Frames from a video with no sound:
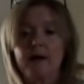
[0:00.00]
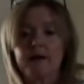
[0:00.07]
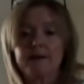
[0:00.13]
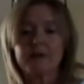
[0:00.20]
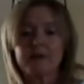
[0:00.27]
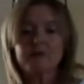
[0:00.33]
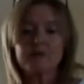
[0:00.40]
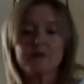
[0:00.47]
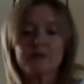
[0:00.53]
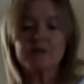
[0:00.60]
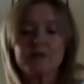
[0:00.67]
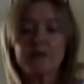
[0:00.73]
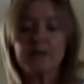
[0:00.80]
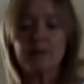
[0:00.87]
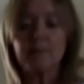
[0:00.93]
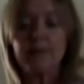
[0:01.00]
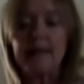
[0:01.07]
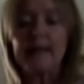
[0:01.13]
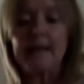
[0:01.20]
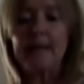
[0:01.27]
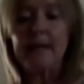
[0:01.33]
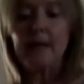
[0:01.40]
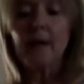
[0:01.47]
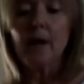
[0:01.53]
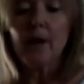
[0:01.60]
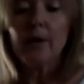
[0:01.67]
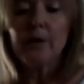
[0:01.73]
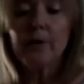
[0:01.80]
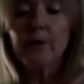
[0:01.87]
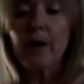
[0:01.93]
Now, traditionally, Bellini,
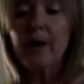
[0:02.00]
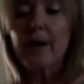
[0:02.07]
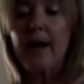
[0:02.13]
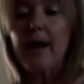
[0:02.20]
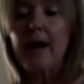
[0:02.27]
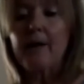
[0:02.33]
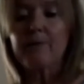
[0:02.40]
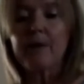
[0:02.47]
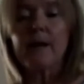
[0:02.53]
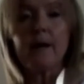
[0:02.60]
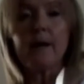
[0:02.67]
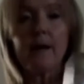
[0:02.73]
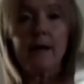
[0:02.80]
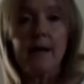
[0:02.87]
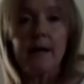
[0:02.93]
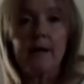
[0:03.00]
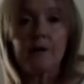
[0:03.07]
you're going to have it in